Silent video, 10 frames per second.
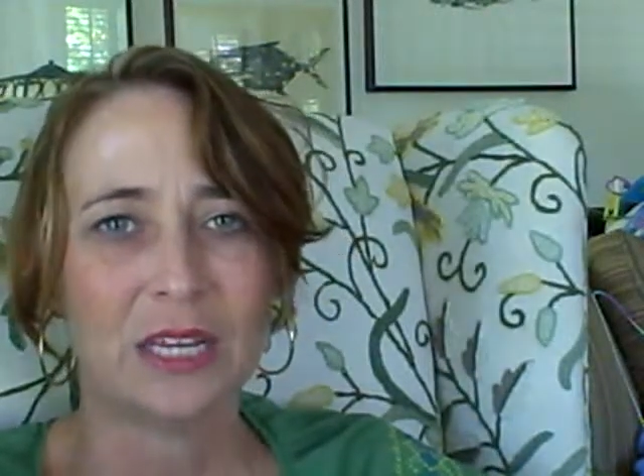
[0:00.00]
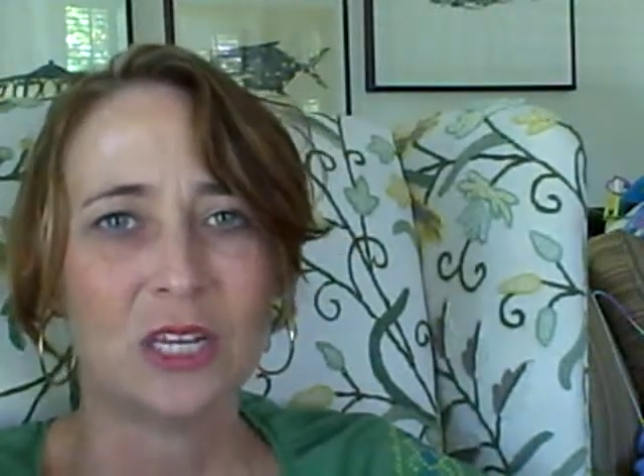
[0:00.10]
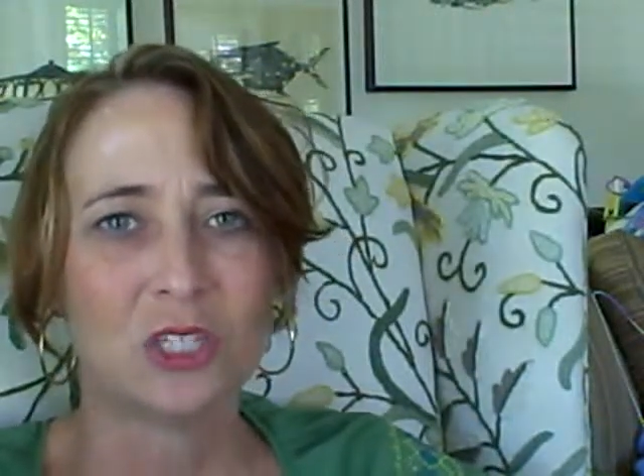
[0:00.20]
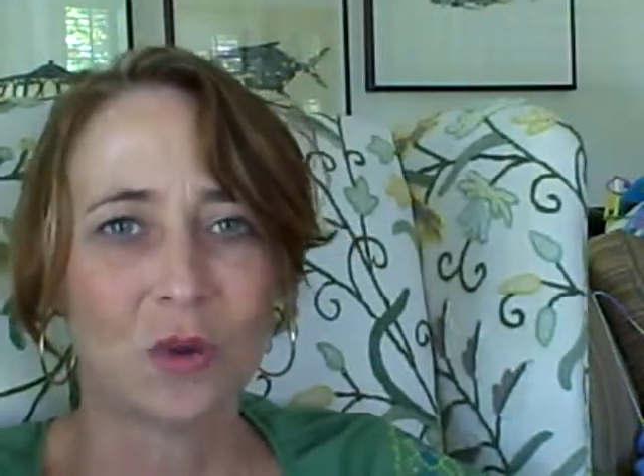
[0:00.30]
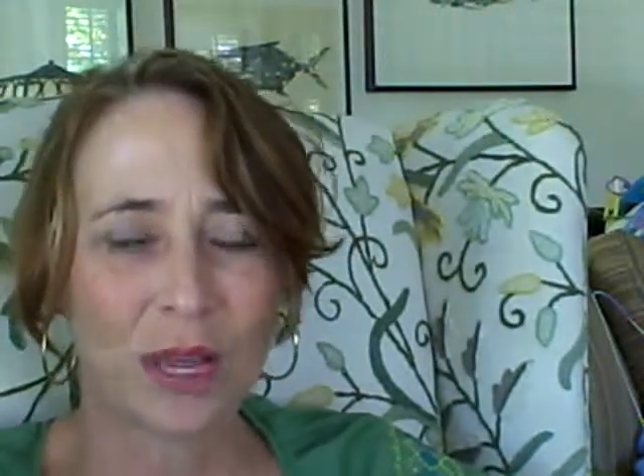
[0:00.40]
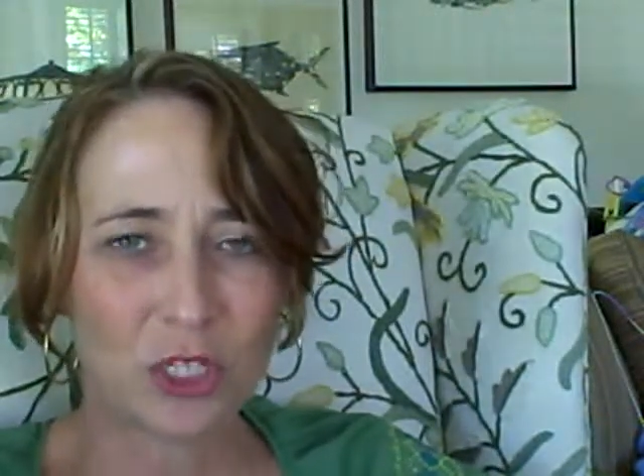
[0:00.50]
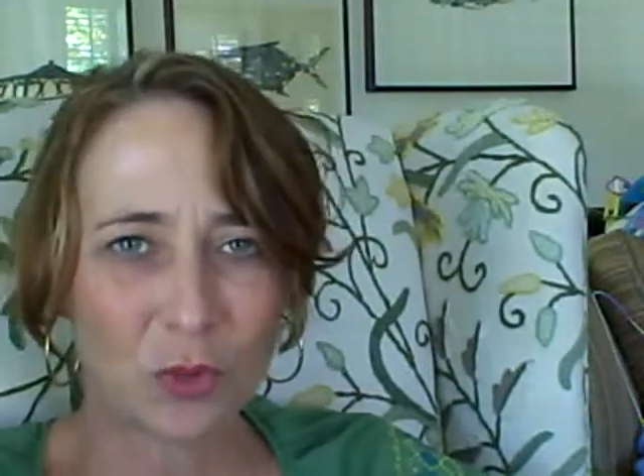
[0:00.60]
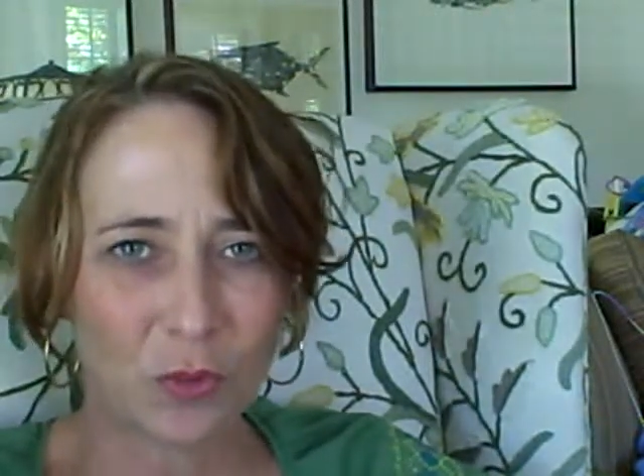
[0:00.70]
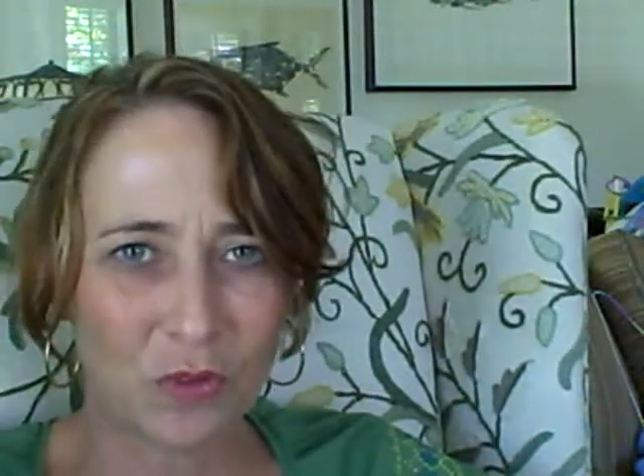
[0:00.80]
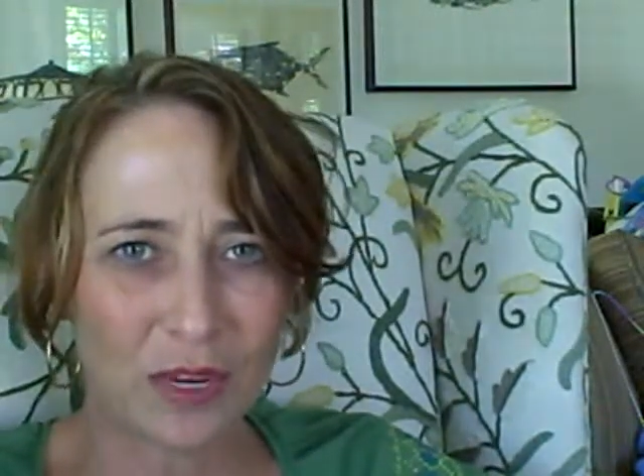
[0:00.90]
So as you're
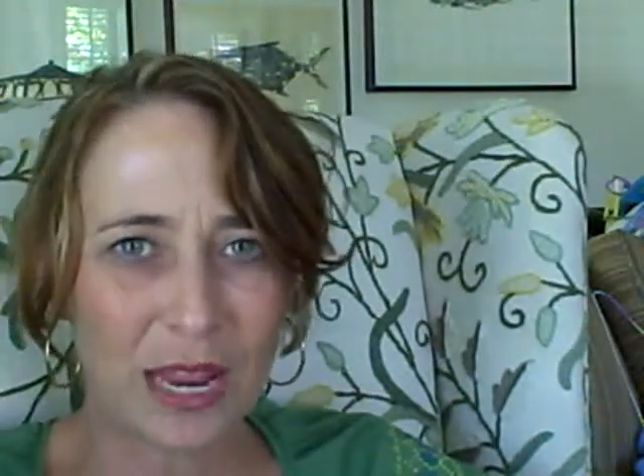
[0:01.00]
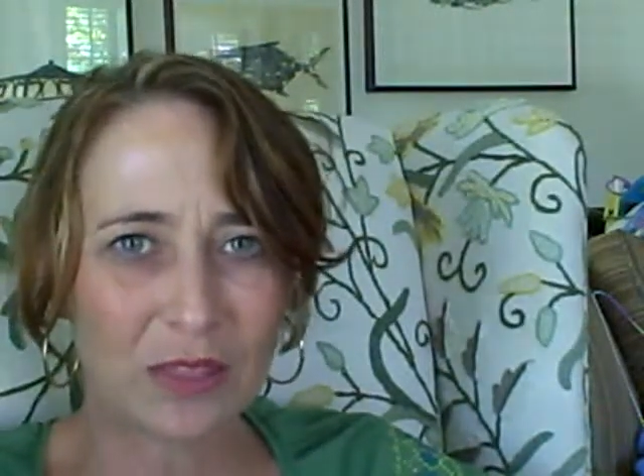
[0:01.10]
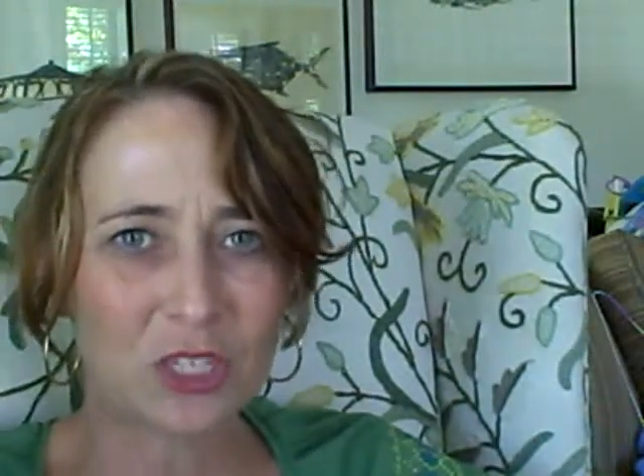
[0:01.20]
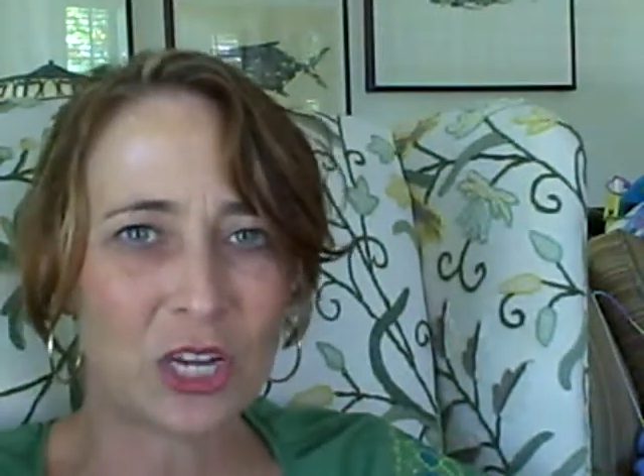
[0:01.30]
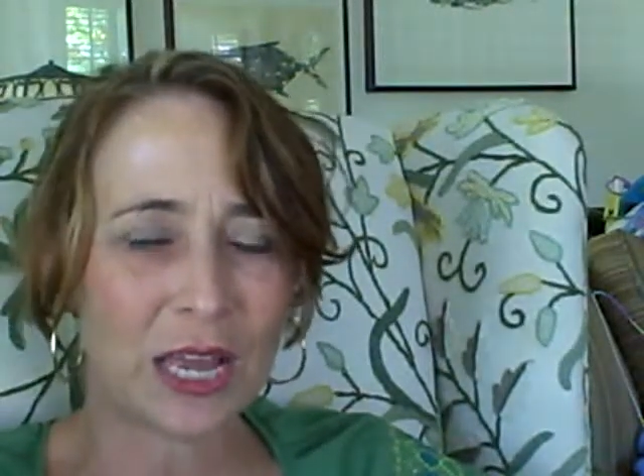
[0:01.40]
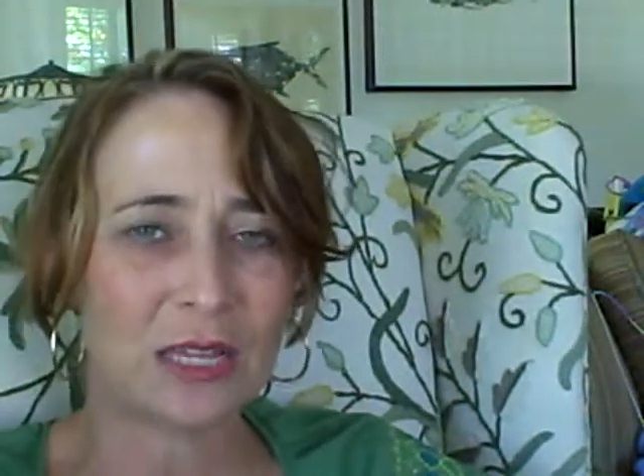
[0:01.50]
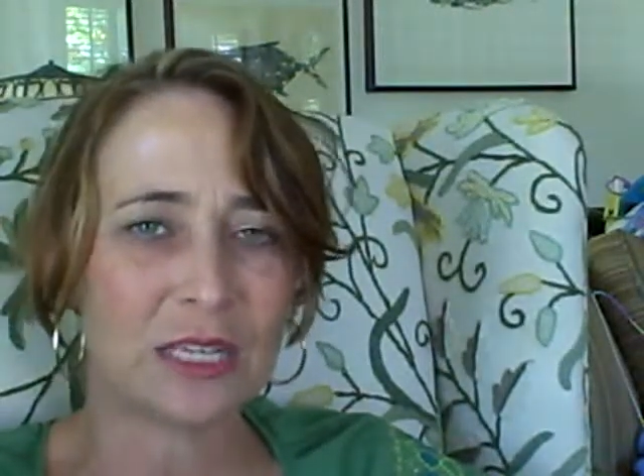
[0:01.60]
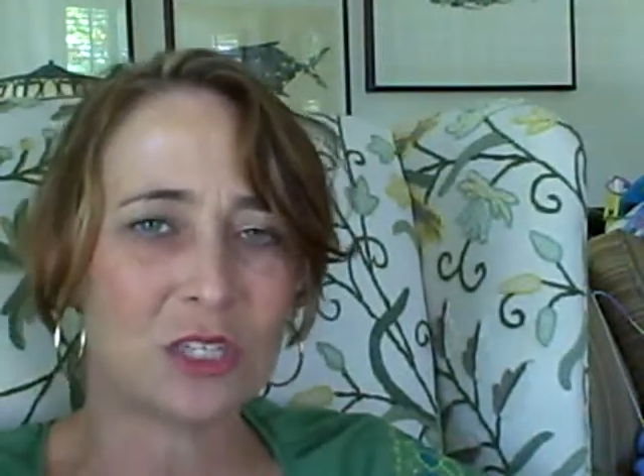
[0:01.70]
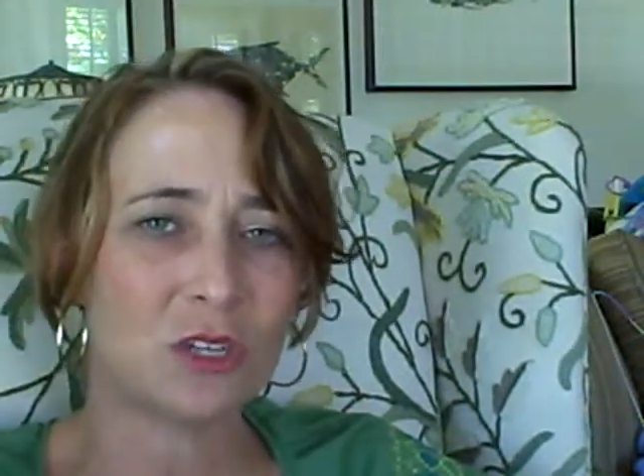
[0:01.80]
moving down the checklist,